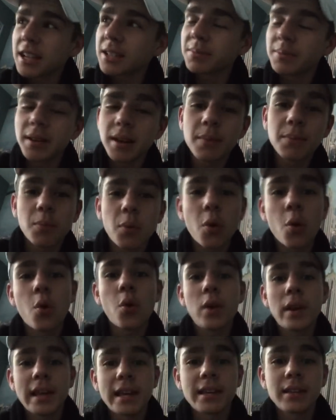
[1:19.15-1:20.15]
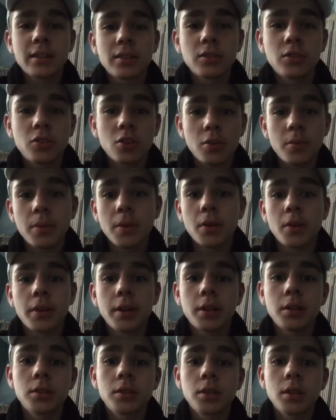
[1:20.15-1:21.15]
has been appalling, to be
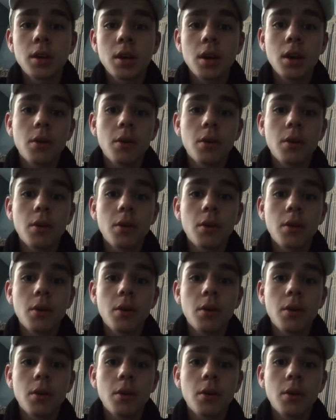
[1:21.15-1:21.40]
honest.